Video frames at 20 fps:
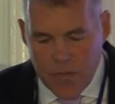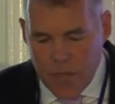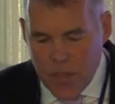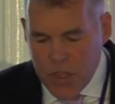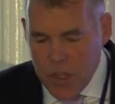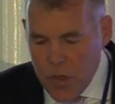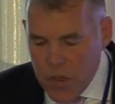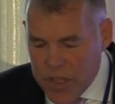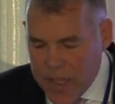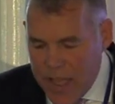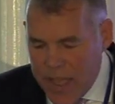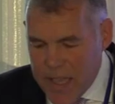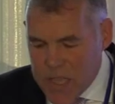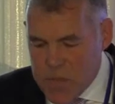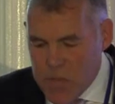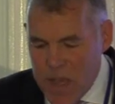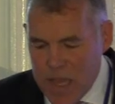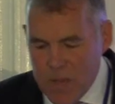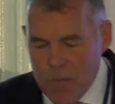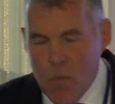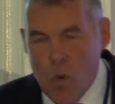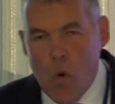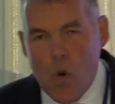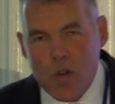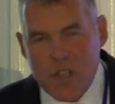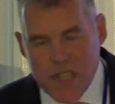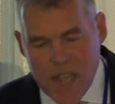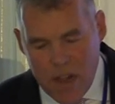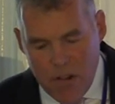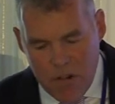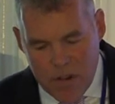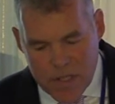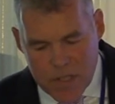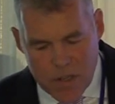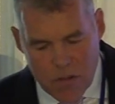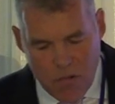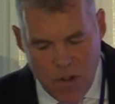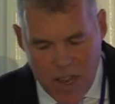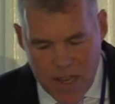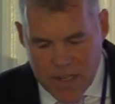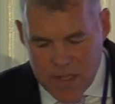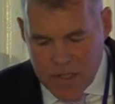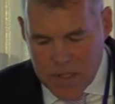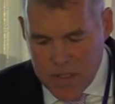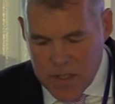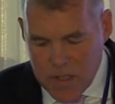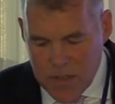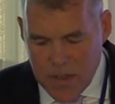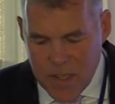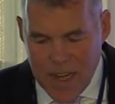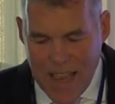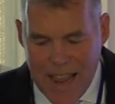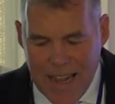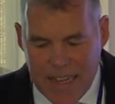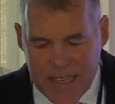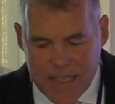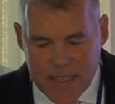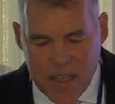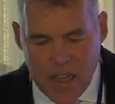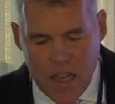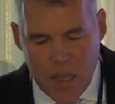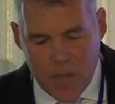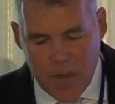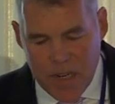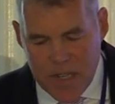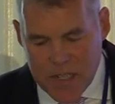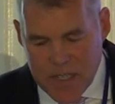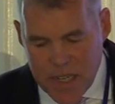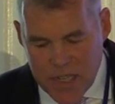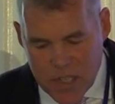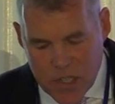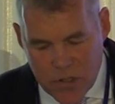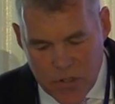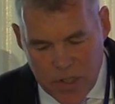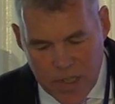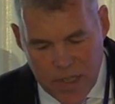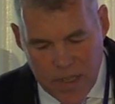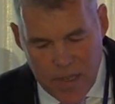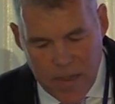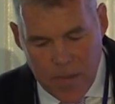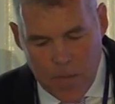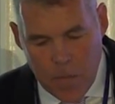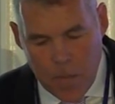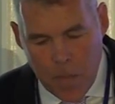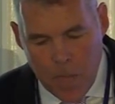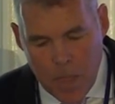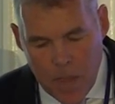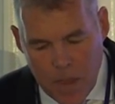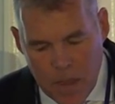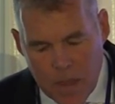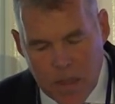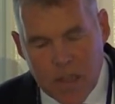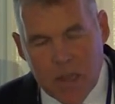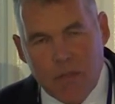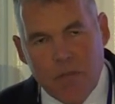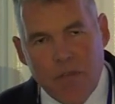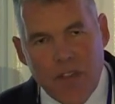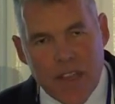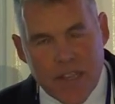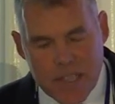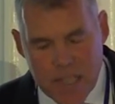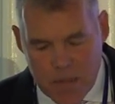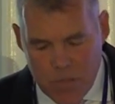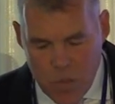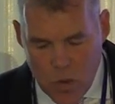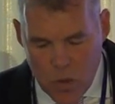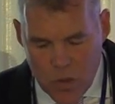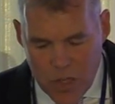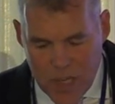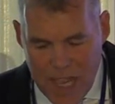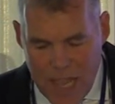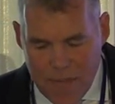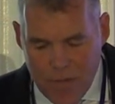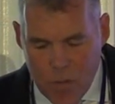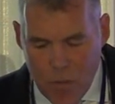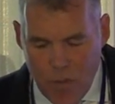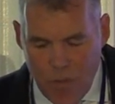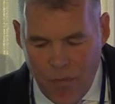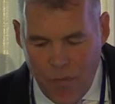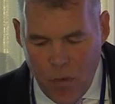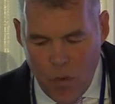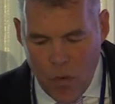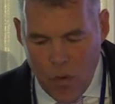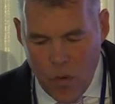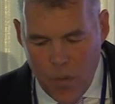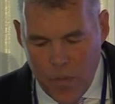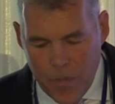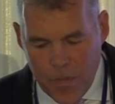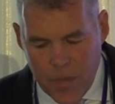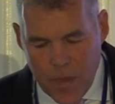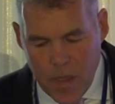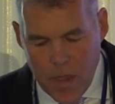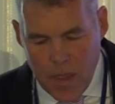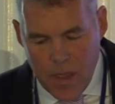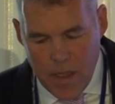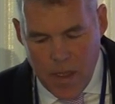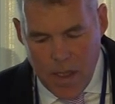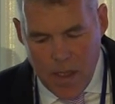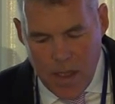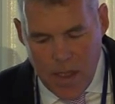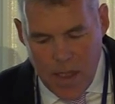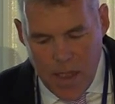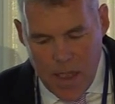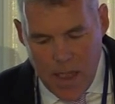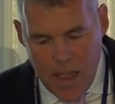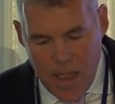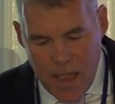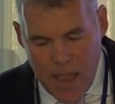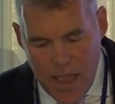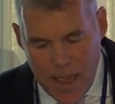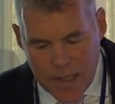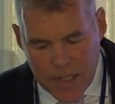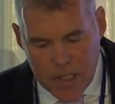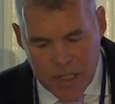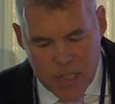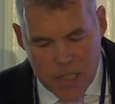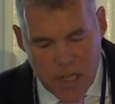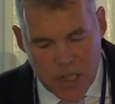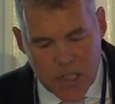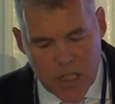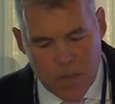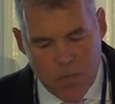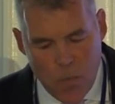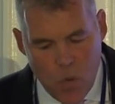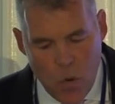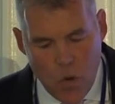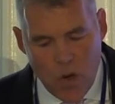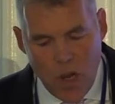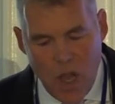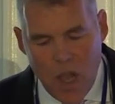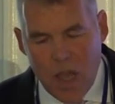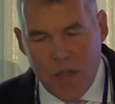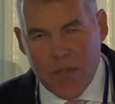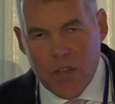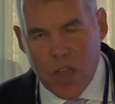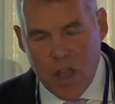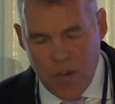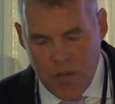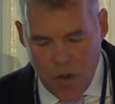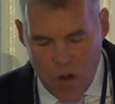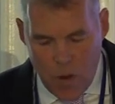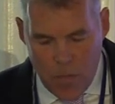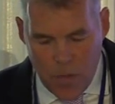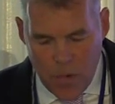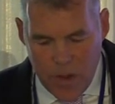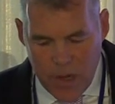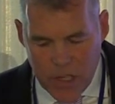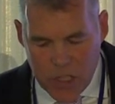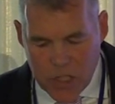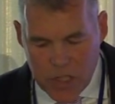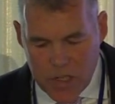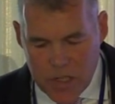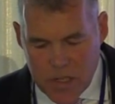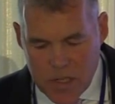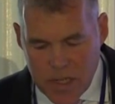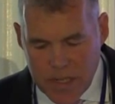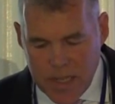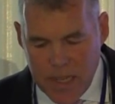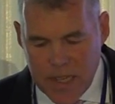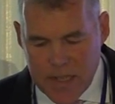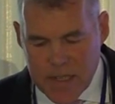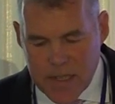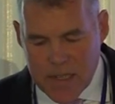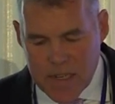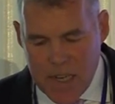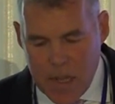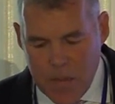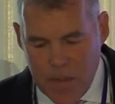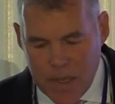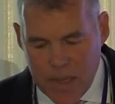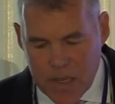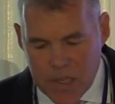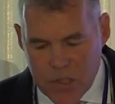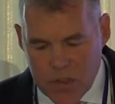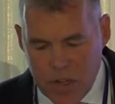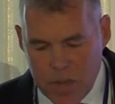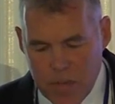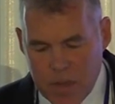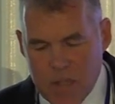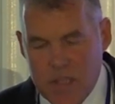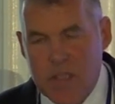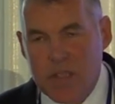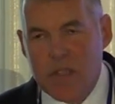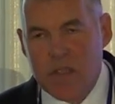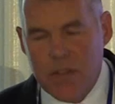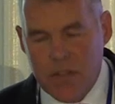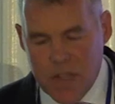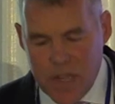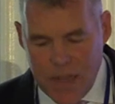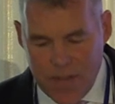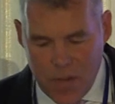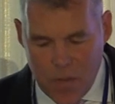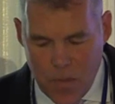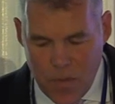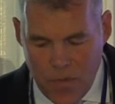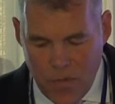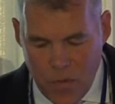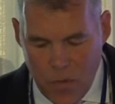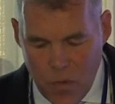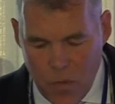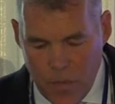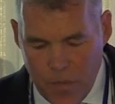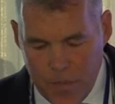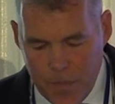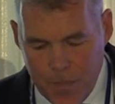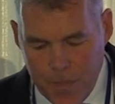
The U K has made more terrorist arrests than at any time in its history, convicted more than ever before, and conducted more live covert operations against Islamic extremists than ever before.